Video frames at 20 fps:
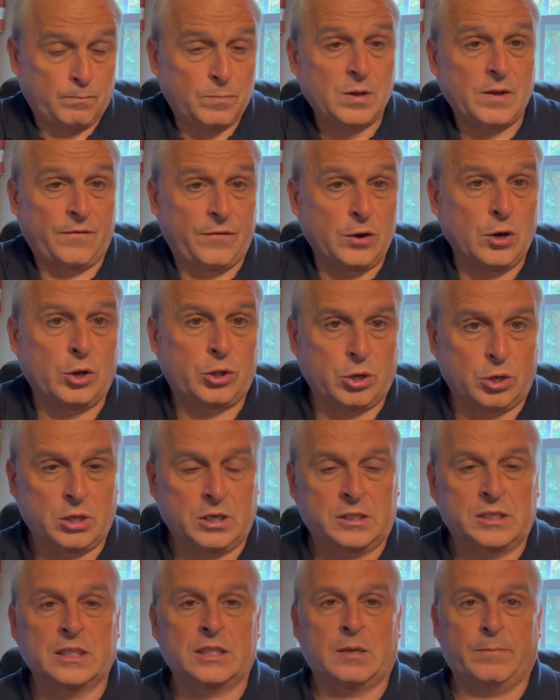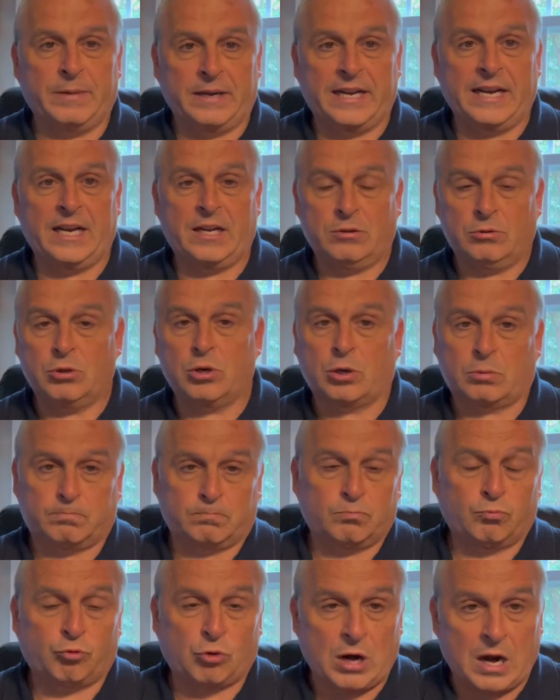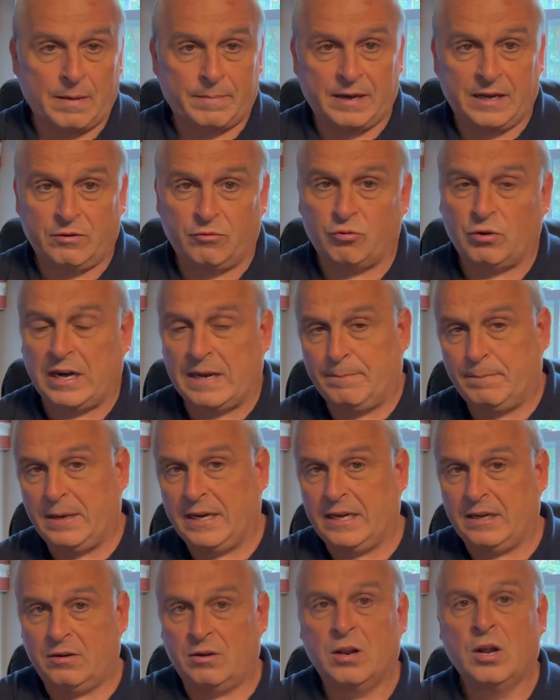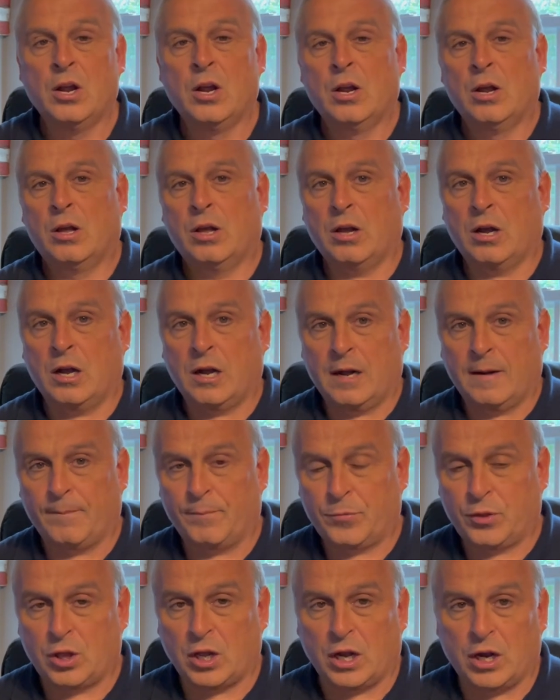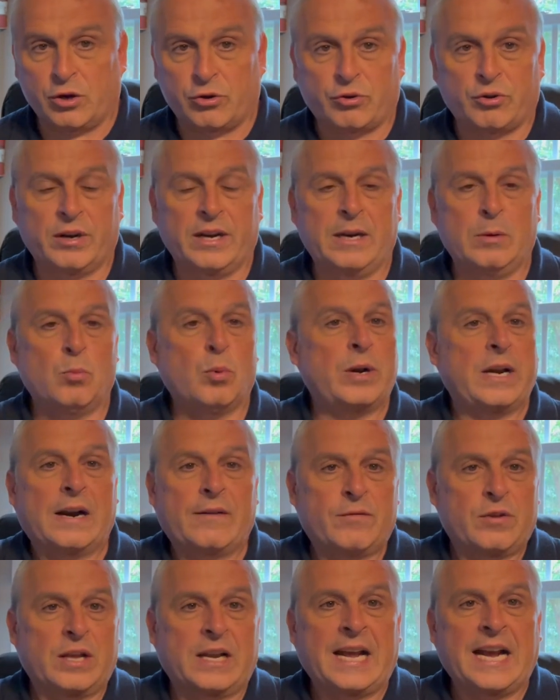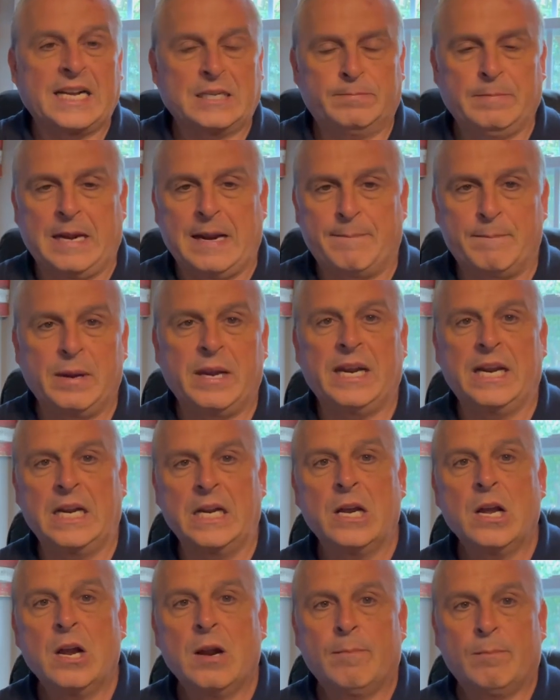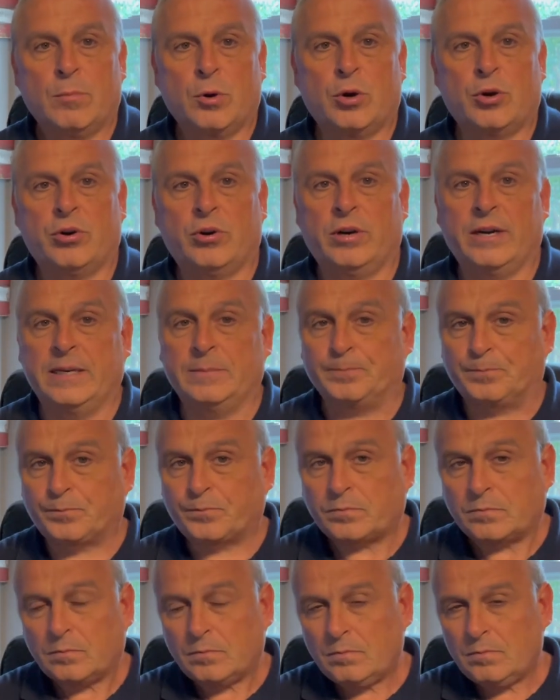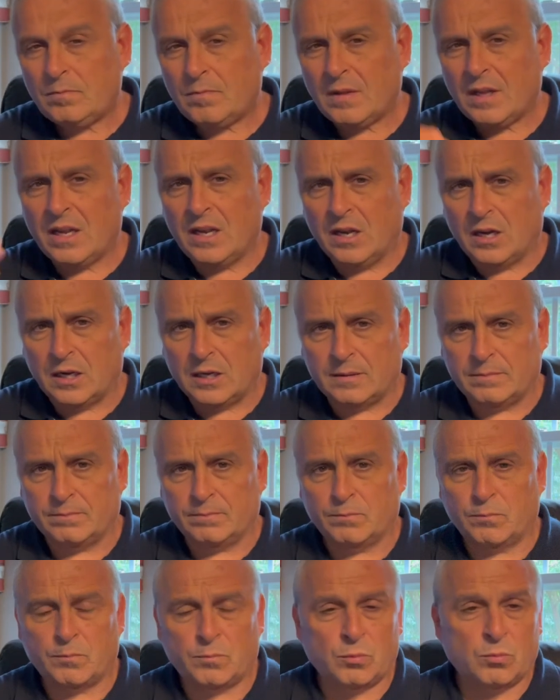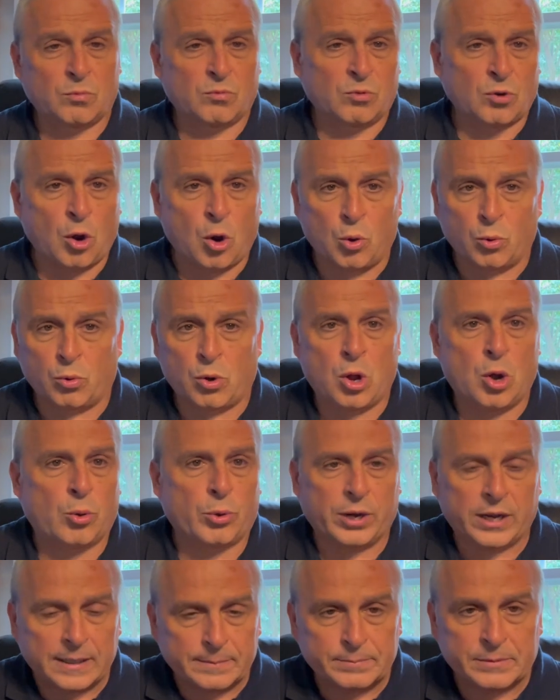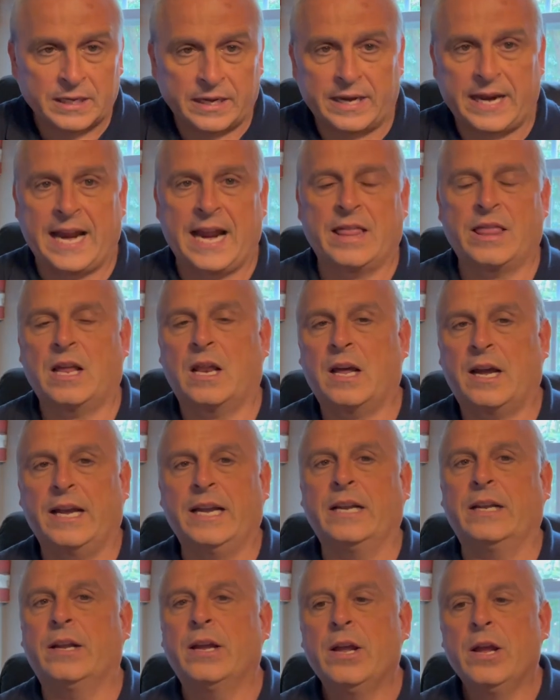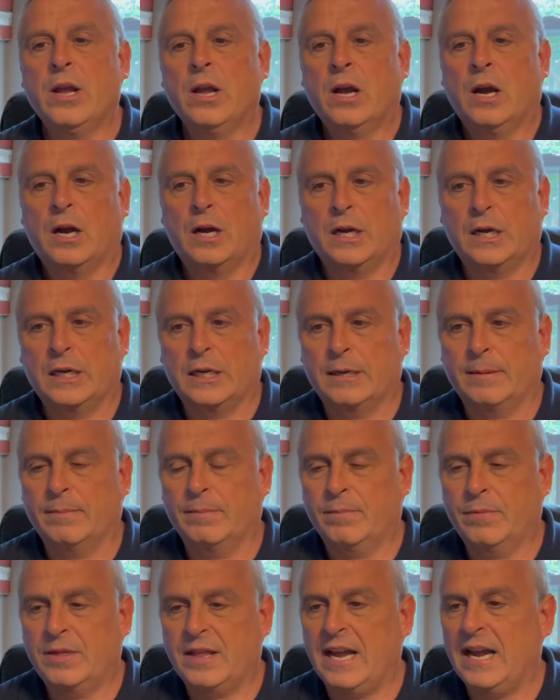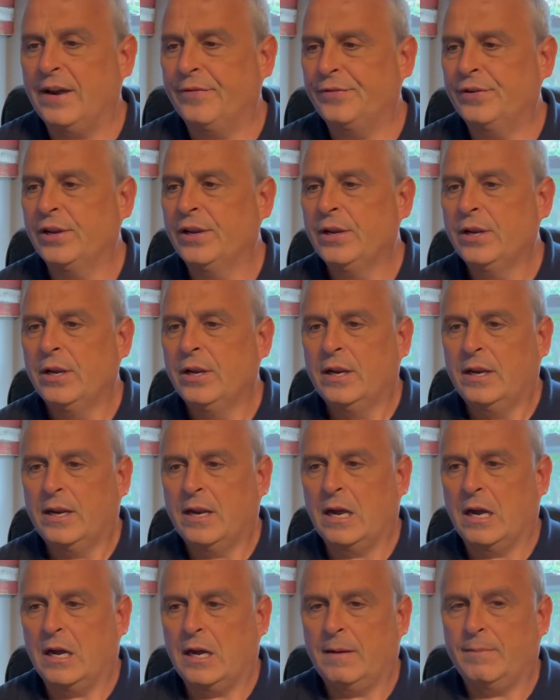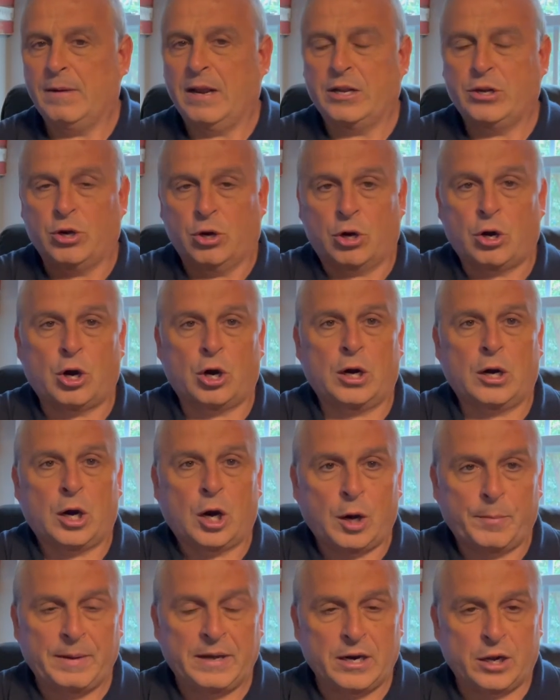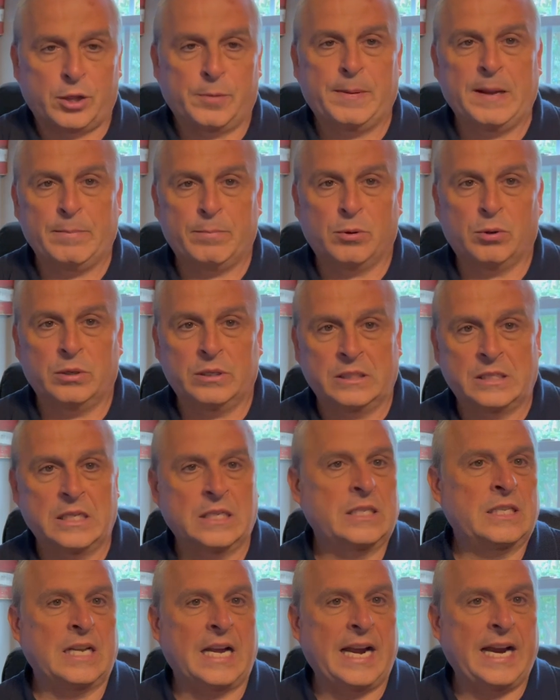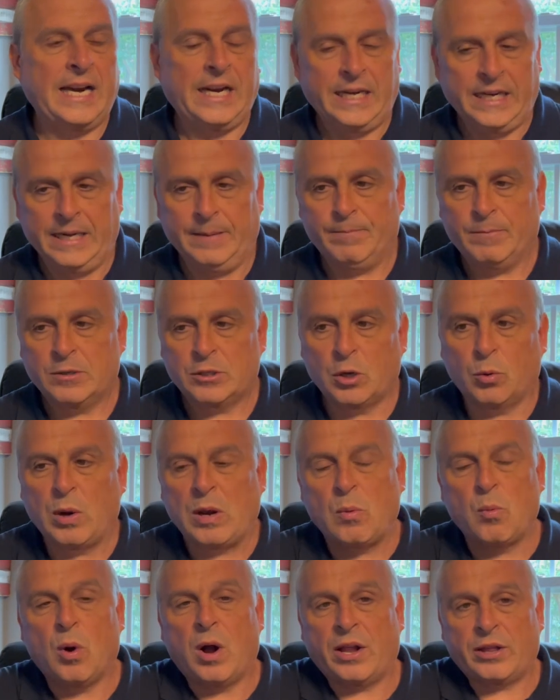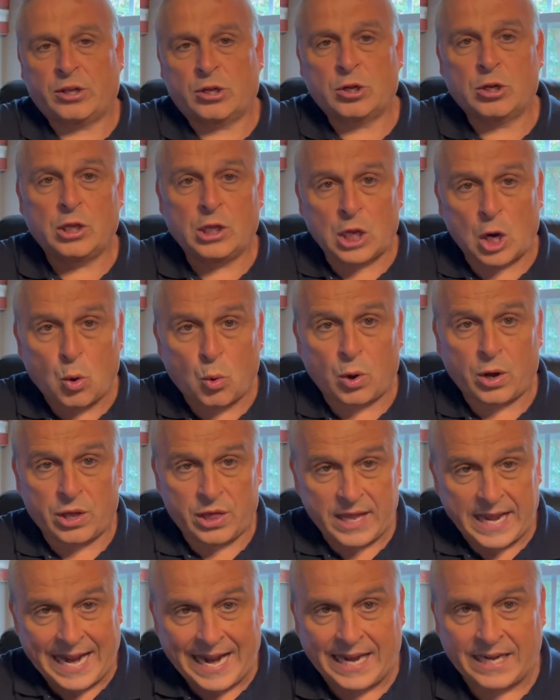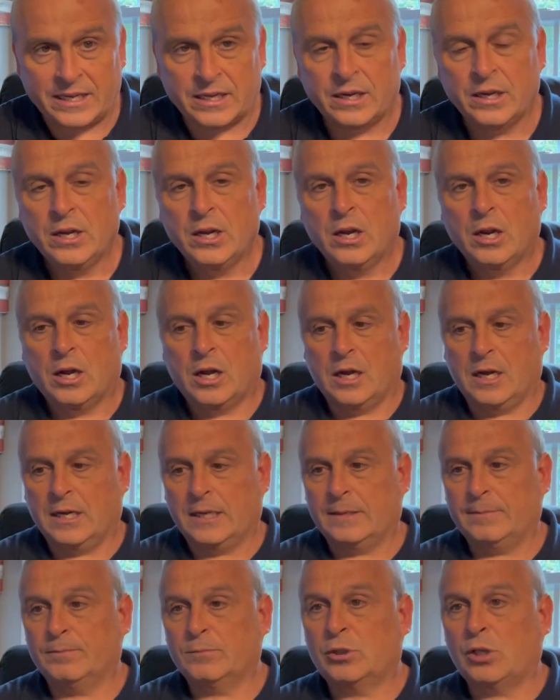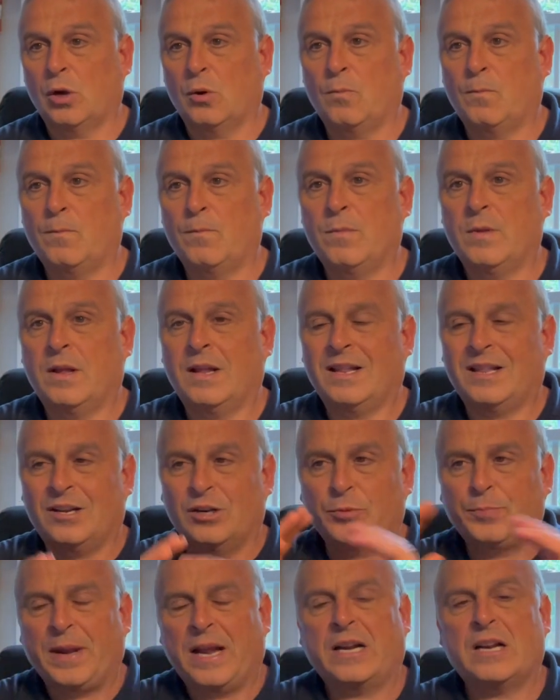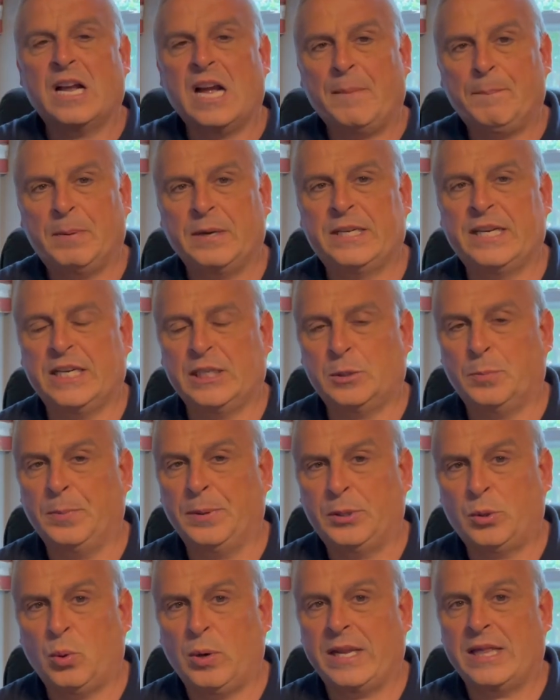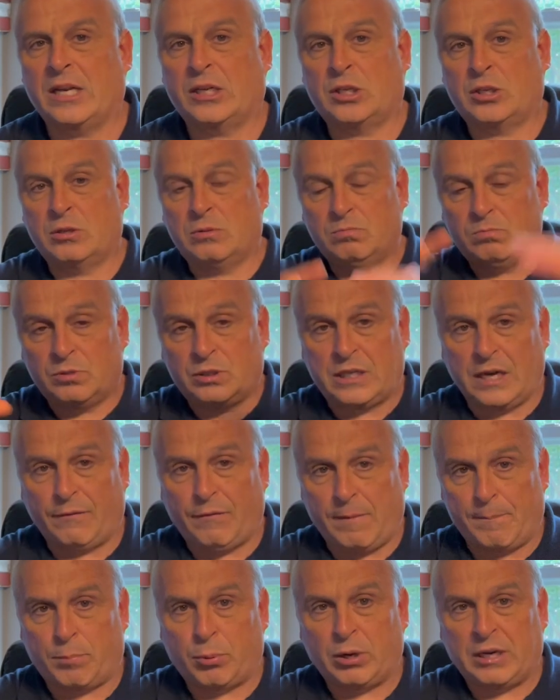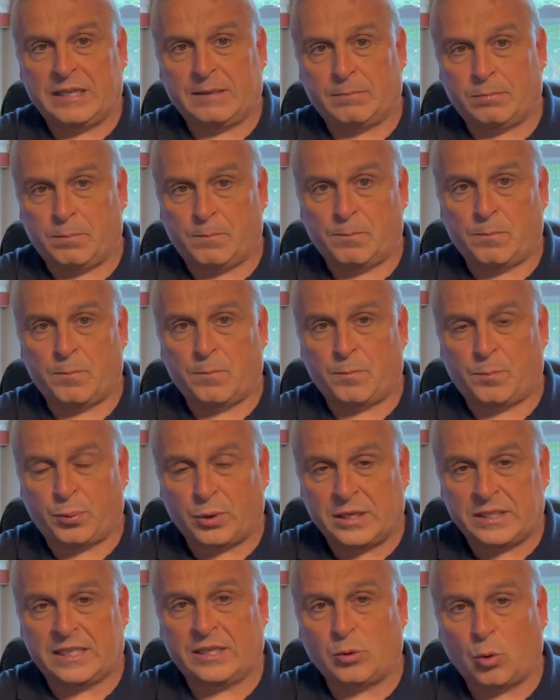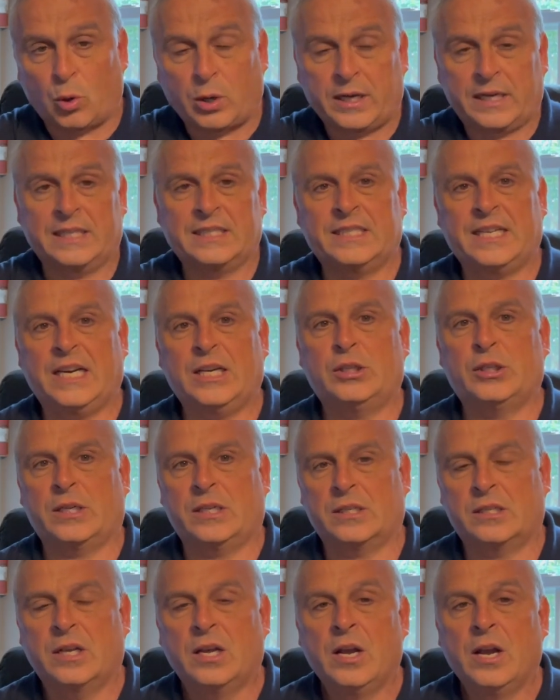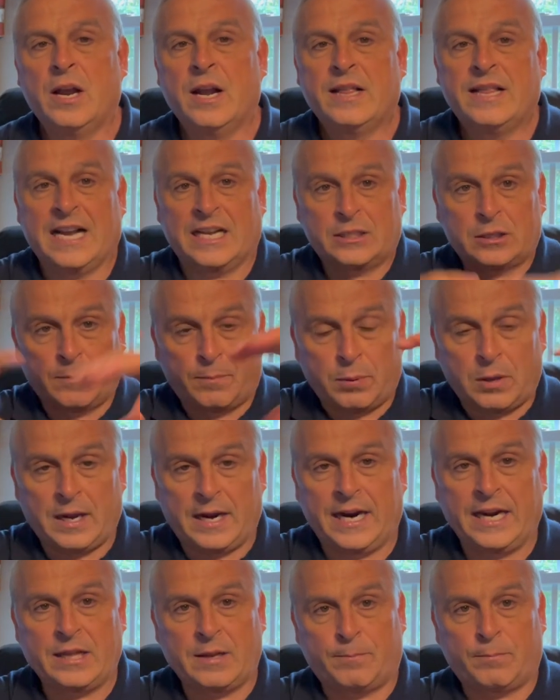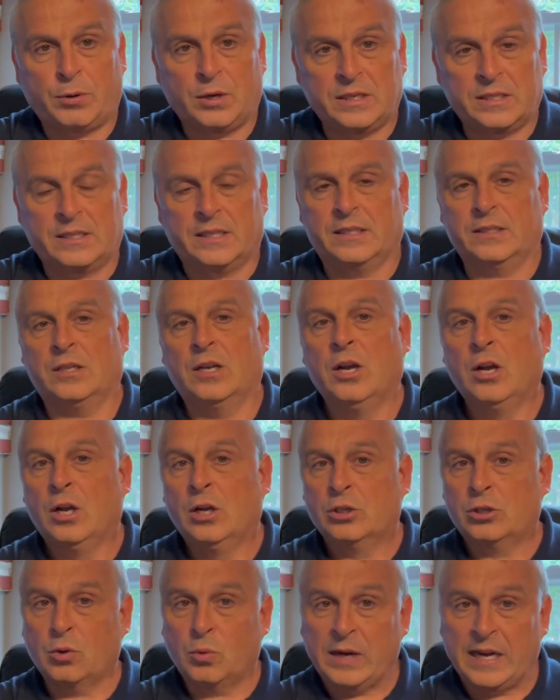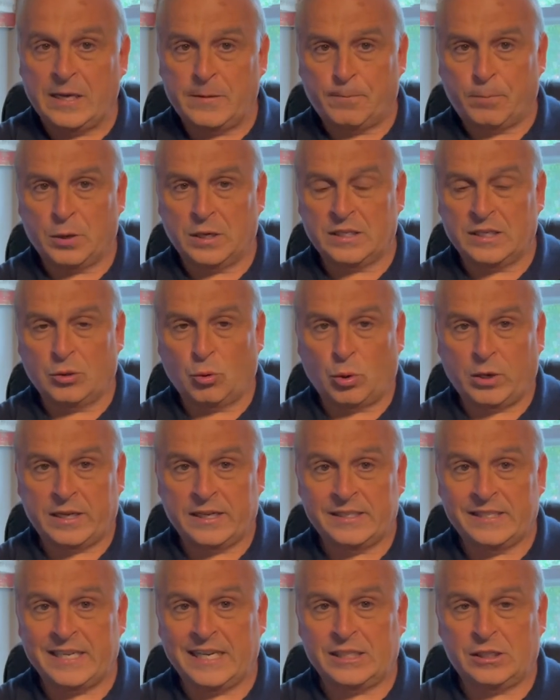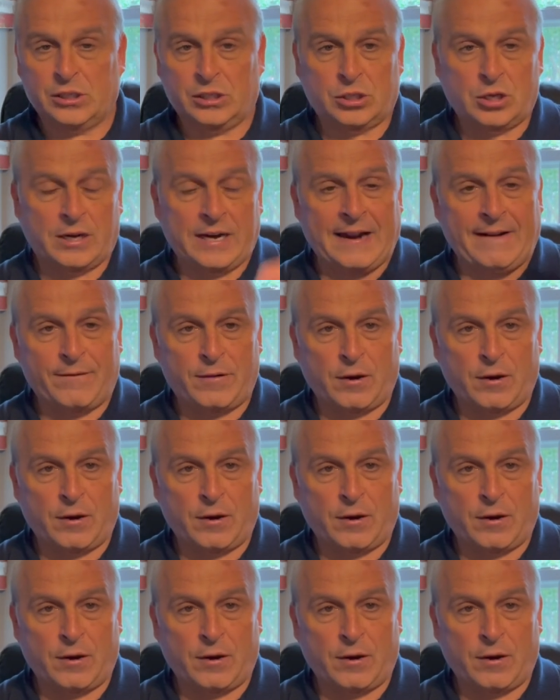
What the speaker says: if you go through the system again, you're robbing, raping, thuggery, whatever the case may be, murdering, hold ups and the like, theft, and you're harming other people in society. So we want lower that. So there would be a competition between the different prison organizations that's supplying the prisons. So each prison organization is going to have